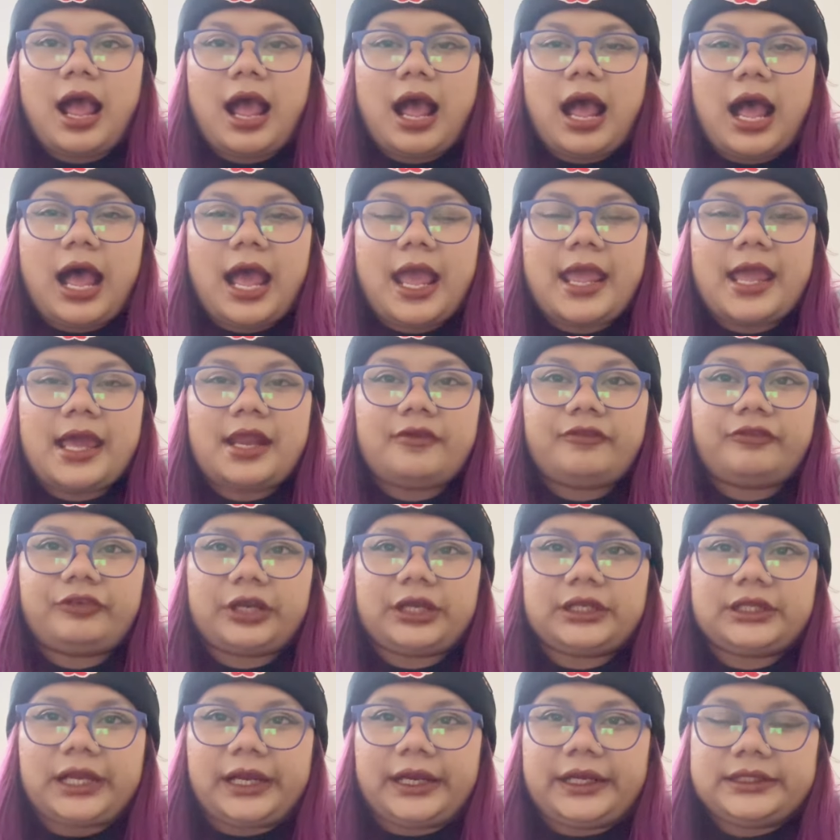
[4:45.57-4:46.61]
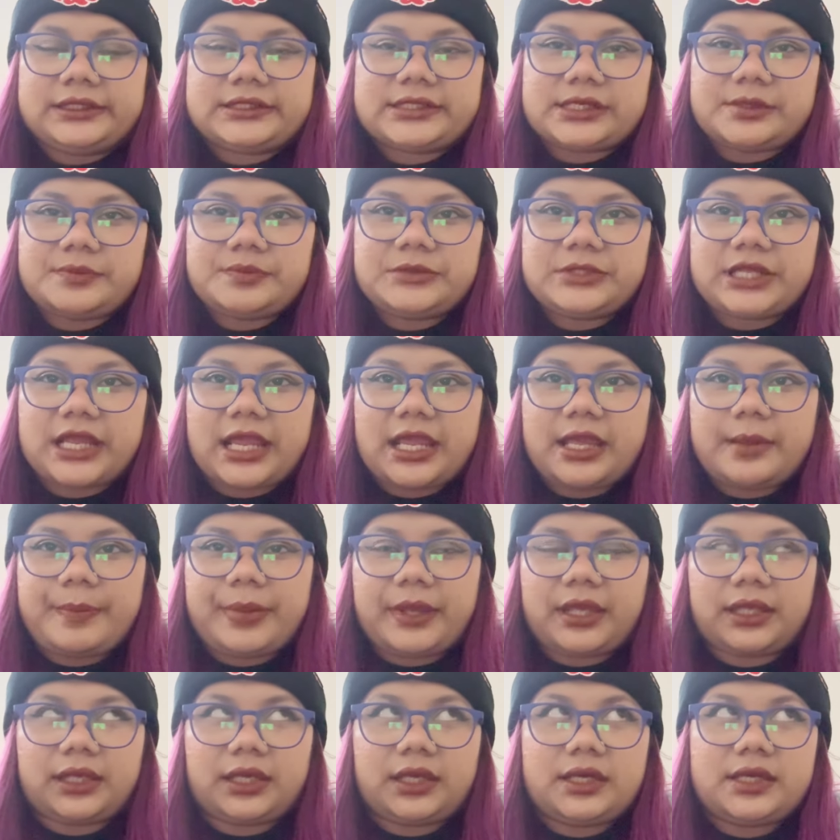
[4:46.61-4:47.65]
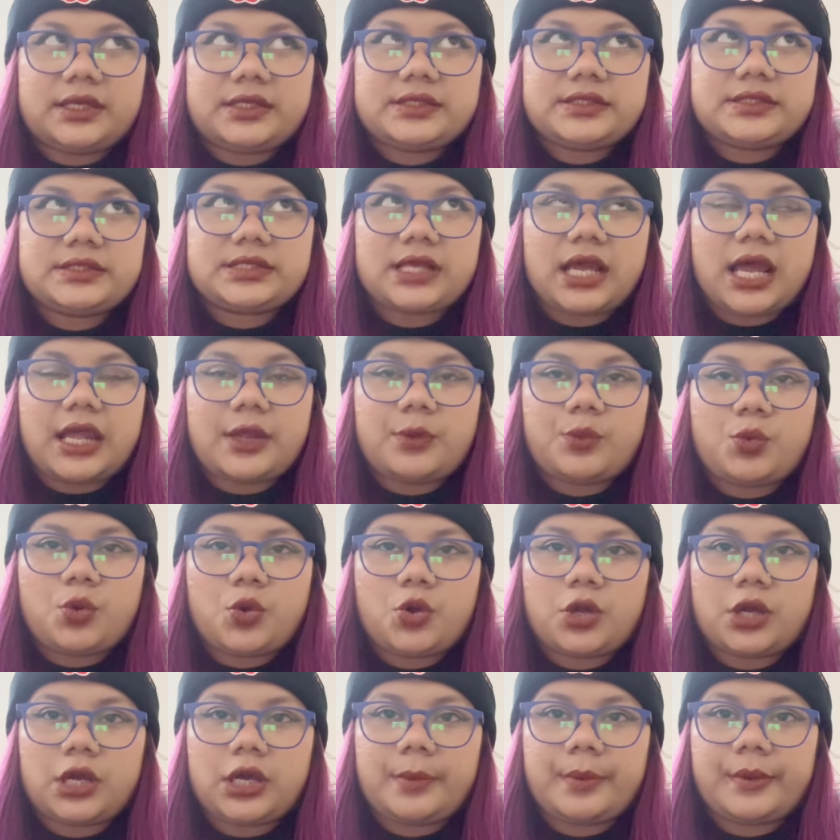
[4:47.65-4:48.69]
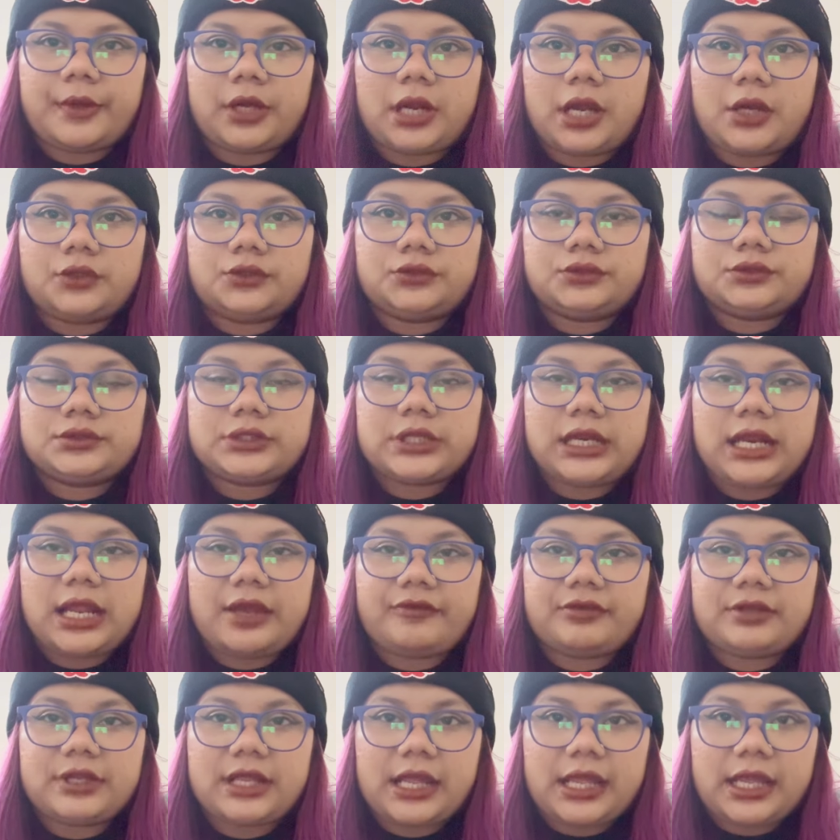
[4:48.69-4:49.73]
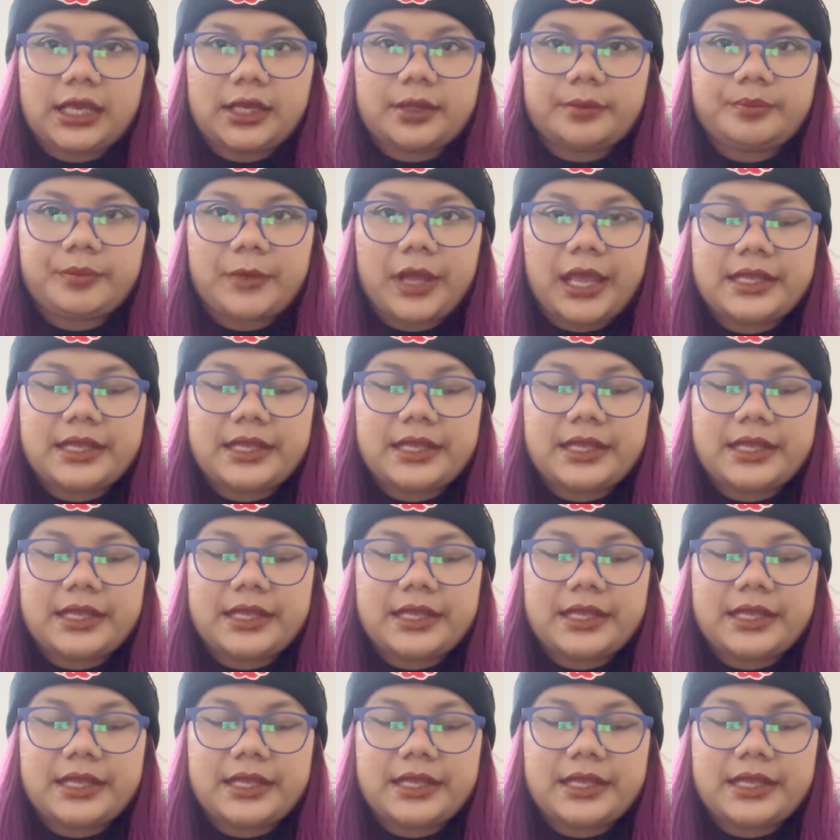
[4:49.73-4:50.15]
I had a very tiresome day because I woke up around 11 a.m.